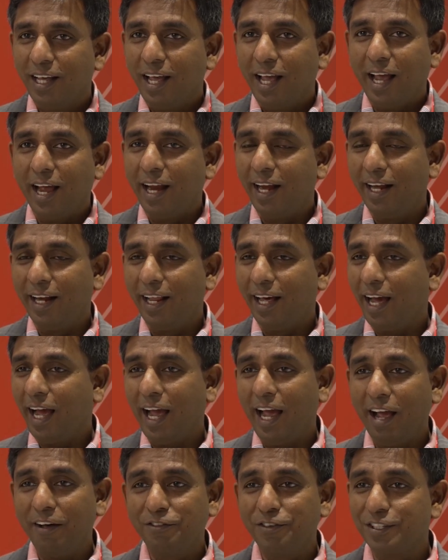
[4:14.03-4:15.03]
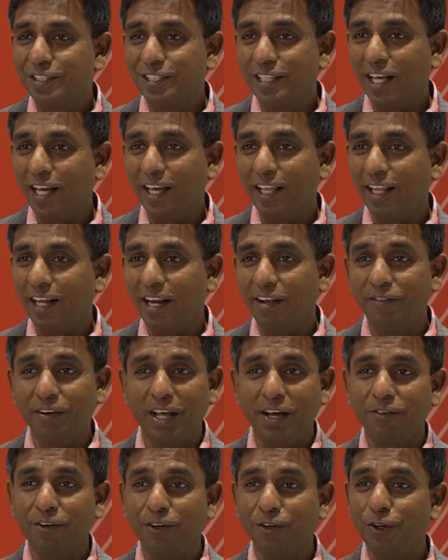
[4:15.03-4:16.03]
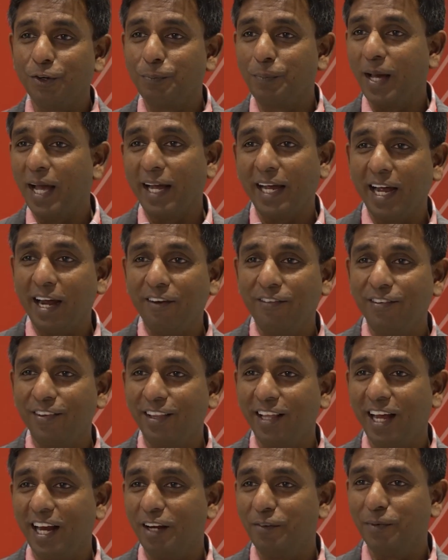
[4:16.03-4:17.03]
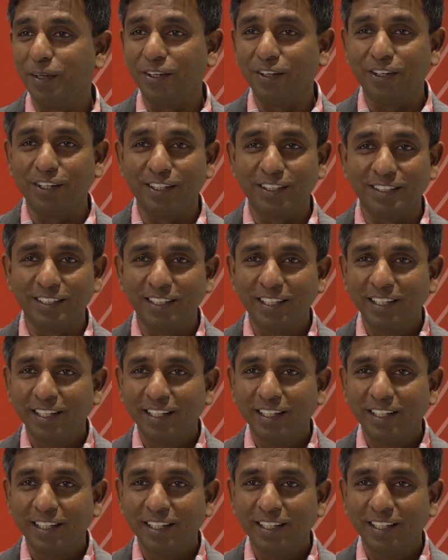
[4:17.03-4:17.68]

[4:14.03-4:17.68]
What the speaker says: And I have to say that I've never looked back after that, because